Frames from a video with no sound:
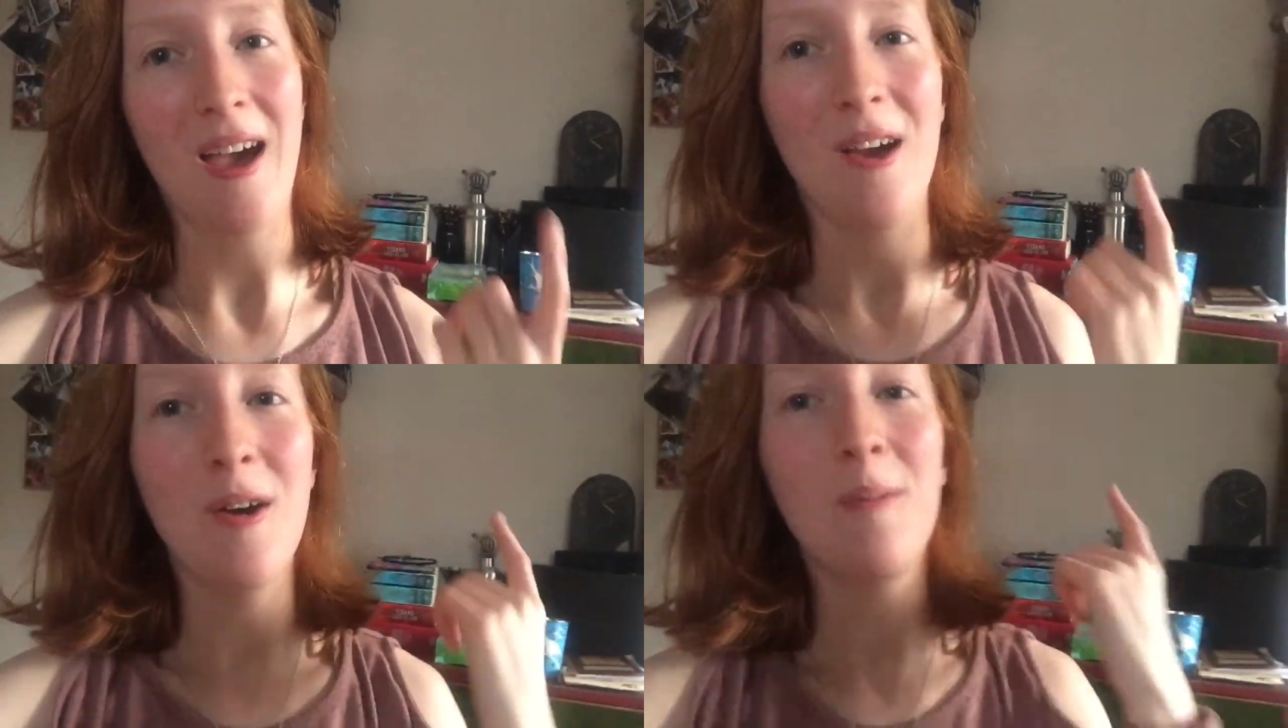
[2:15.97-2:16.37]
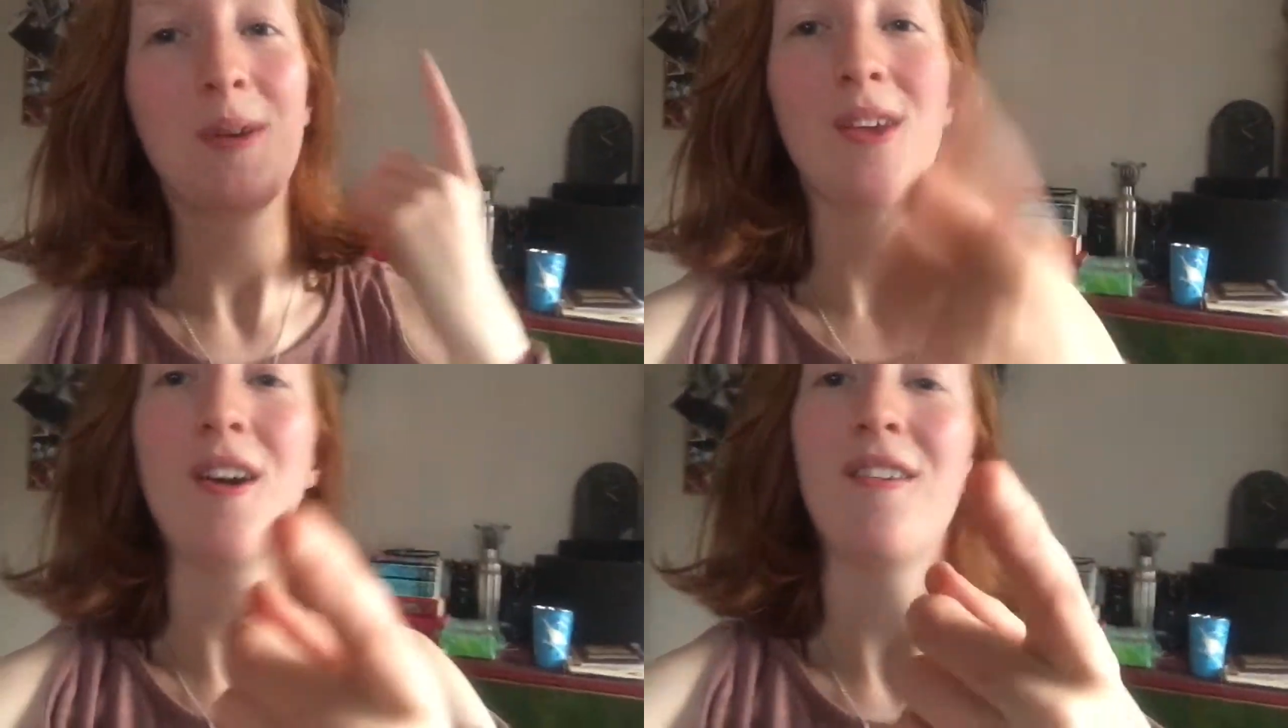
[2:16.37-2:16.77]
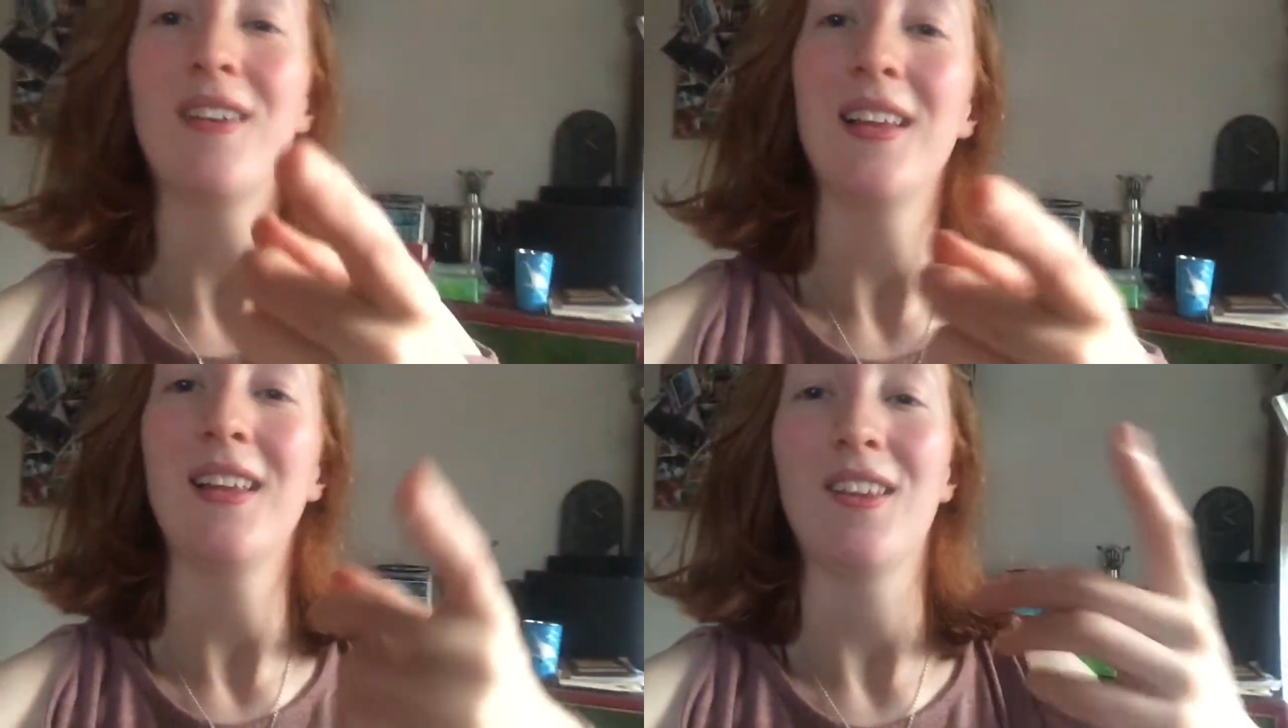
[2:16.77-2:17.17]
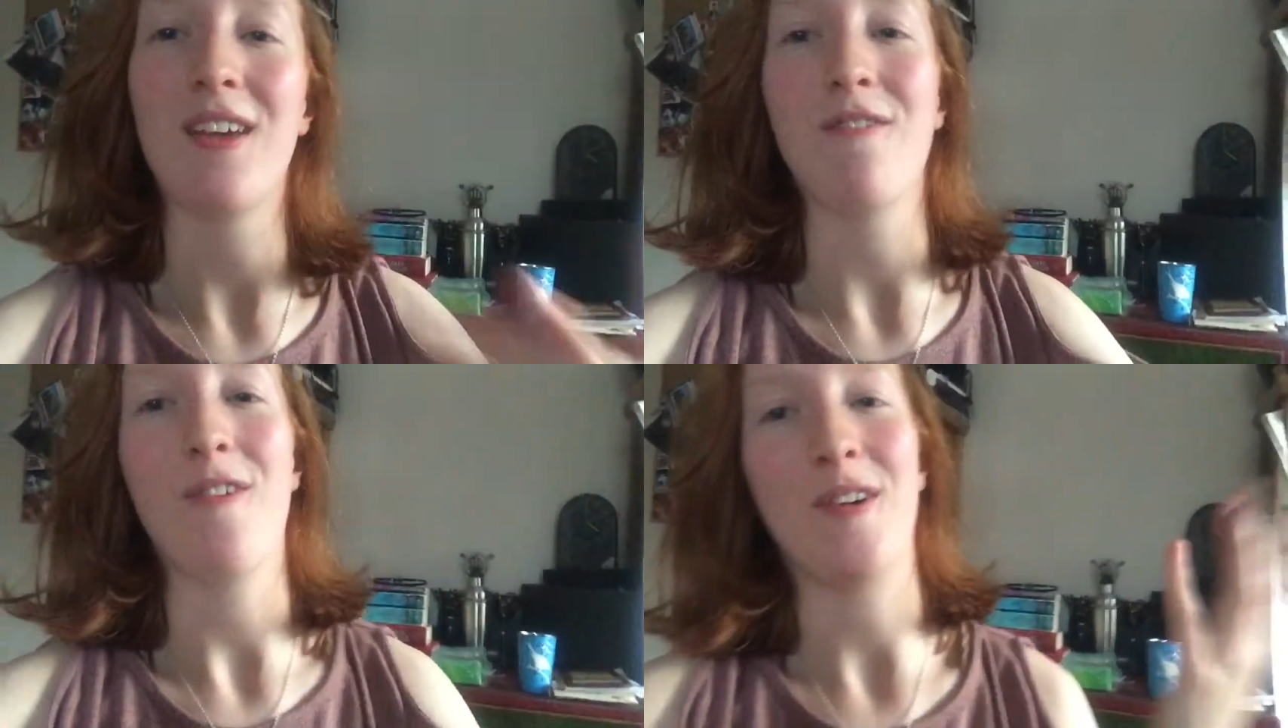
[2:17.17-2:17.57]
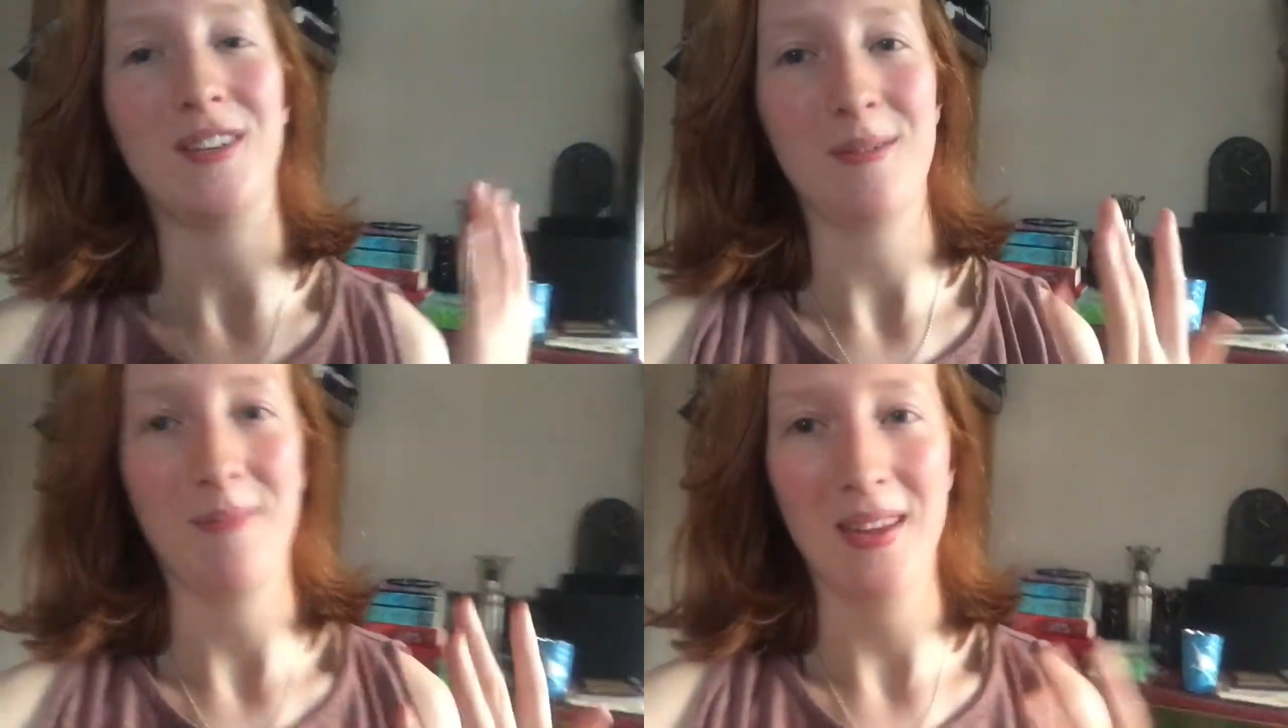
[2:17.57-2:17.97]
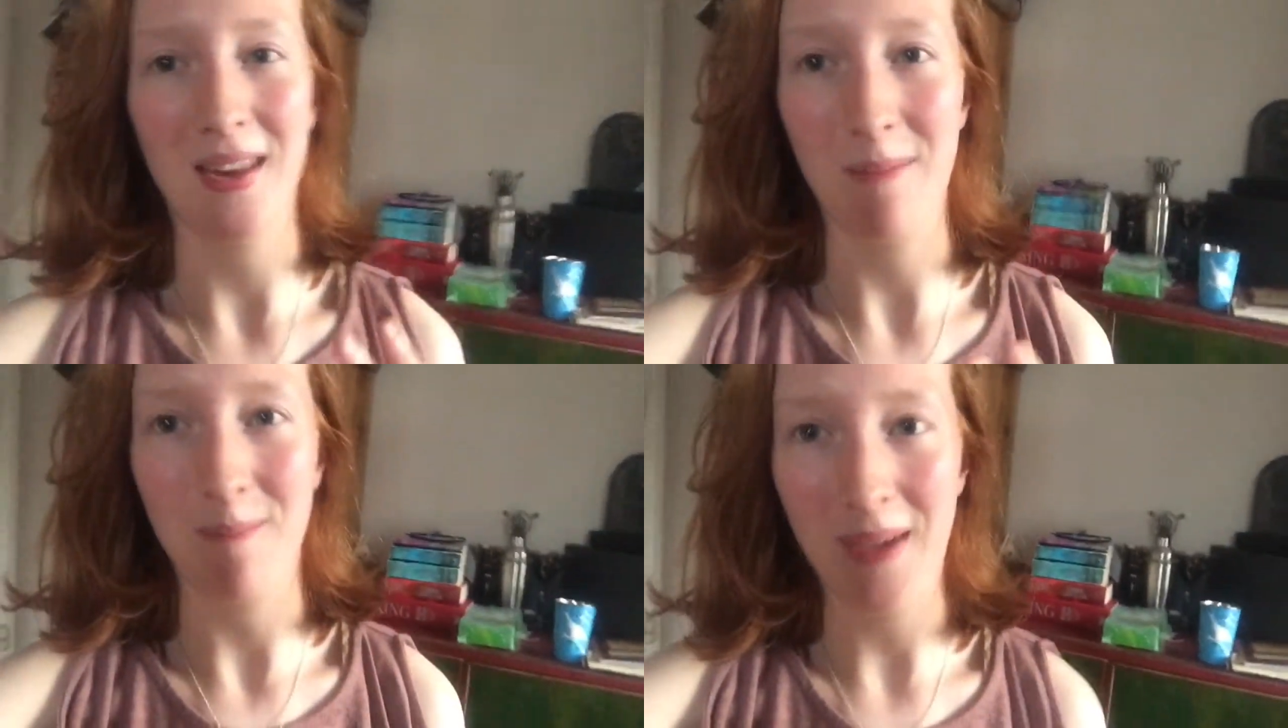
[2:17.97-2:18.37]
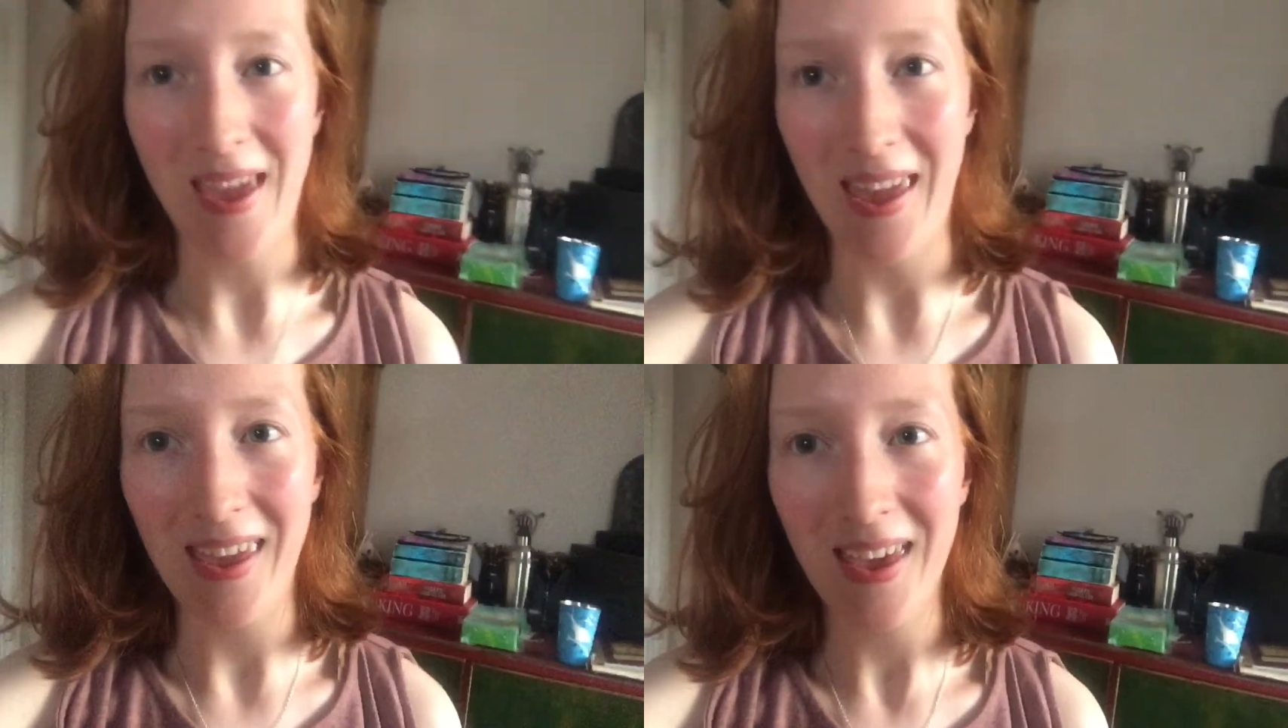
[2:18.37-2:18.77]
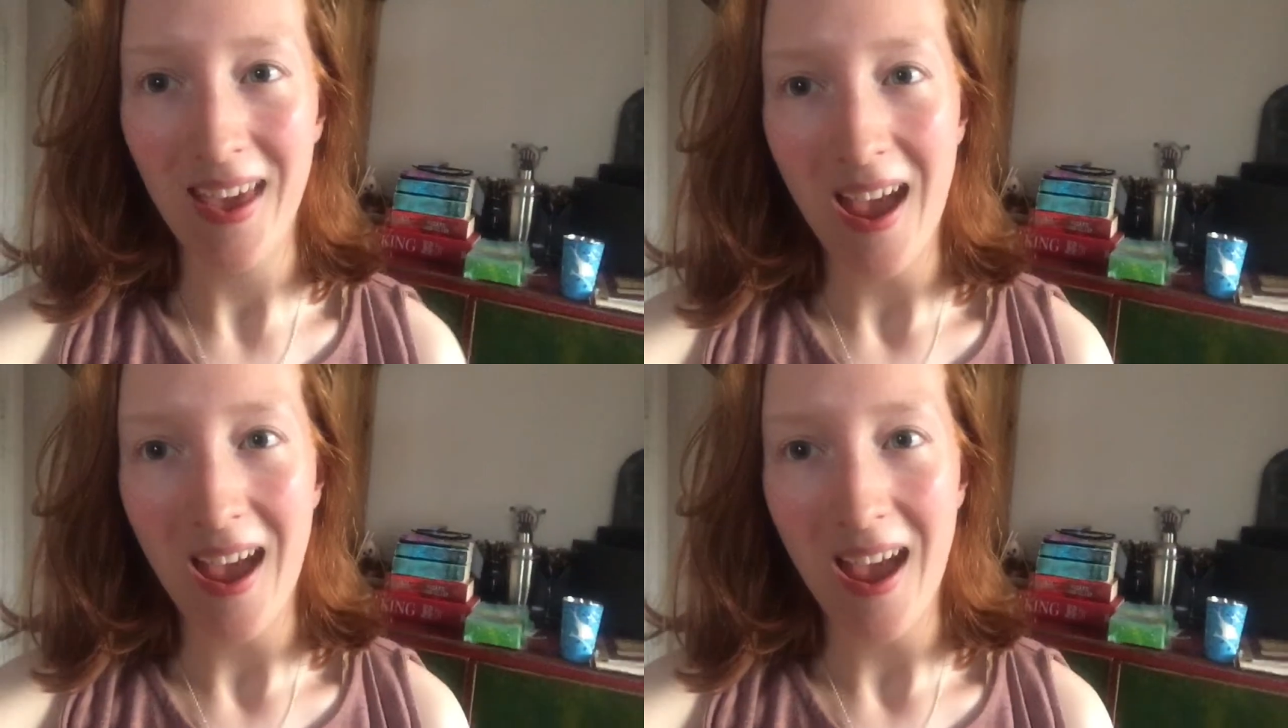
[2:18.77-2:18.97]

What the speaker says: I hope you're really looking forward to meeting me.